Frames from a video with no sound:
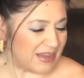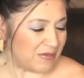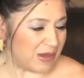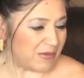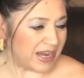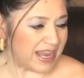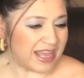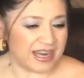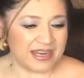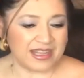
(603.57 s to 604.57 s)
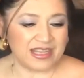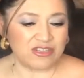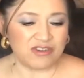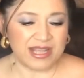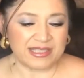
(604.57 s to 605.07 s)
we went ahead and did the
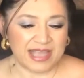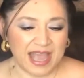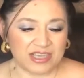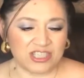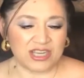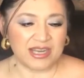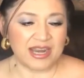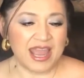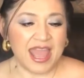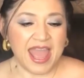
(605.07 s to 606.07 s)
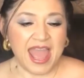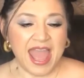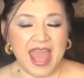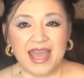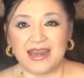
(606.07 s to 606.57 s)
transaction,
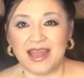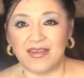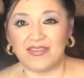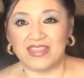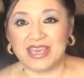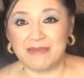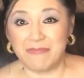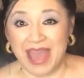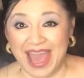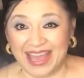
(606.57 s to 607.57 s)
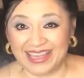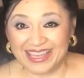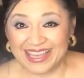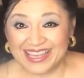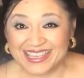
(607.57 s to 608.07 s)
and the bag
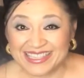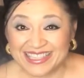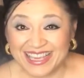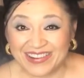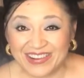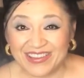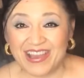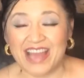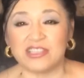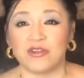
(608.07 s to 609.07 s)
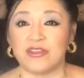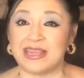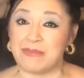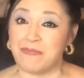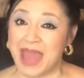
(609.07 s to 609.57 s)
is here, you guys, or
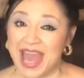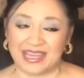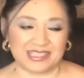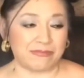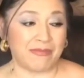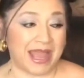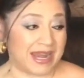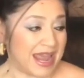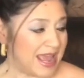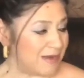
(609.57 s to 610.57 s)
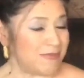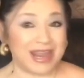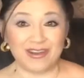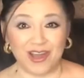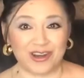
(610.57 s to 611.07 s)
the bags, mine and
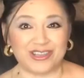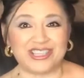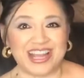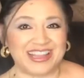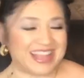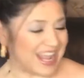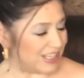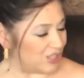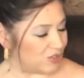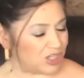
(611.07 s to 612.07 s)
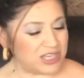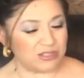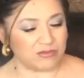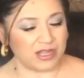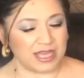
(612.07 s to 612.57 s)
my daughter's, Chantal. So
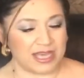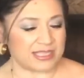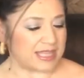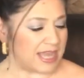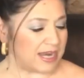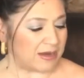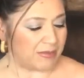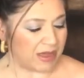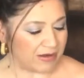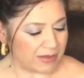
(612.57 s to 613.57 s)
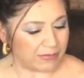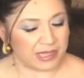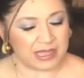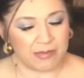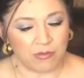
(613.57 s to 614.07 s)
she's really excited about it,
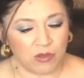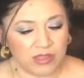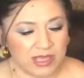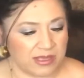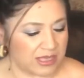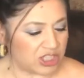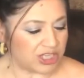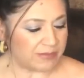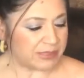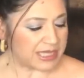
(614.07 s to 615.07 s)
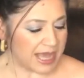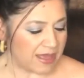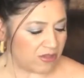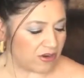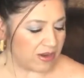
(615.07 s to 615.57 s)
but they both ship
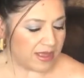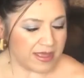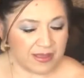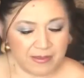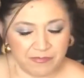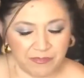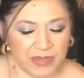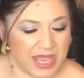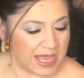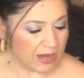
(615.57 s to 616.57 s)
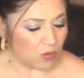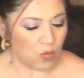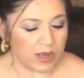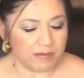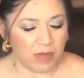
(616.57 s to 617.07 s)
together in
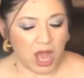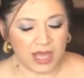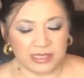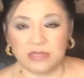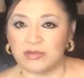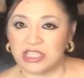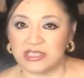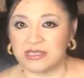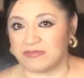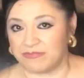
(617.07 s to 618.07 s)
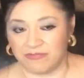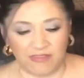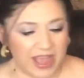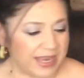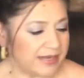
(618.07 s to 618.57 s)
one box, which is
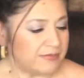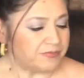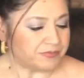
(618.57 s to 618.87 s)
fine.